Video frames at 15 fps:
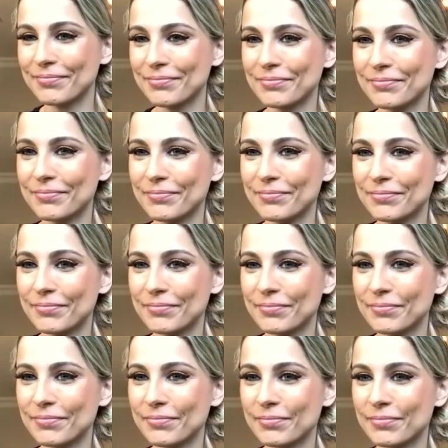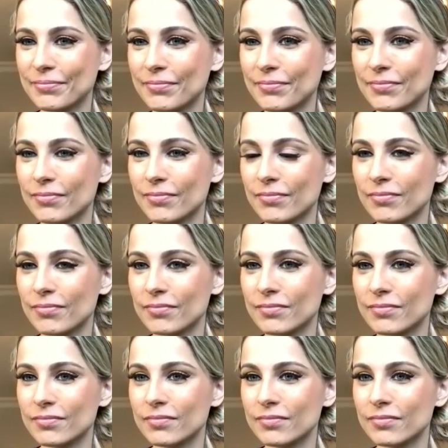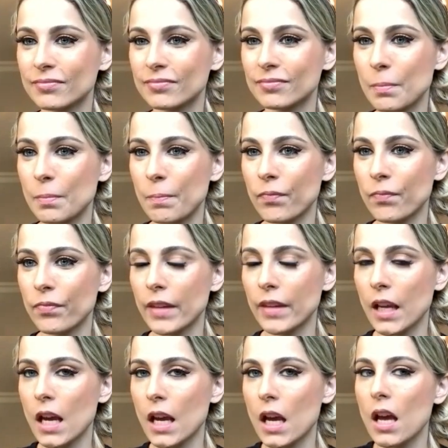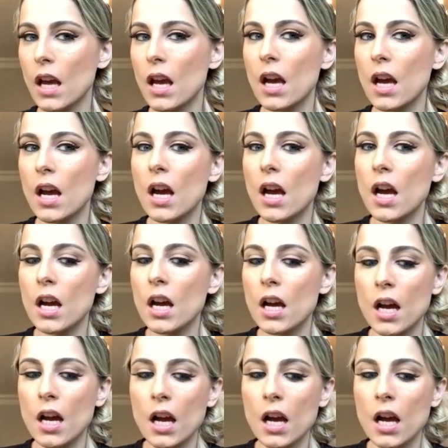(not speaking)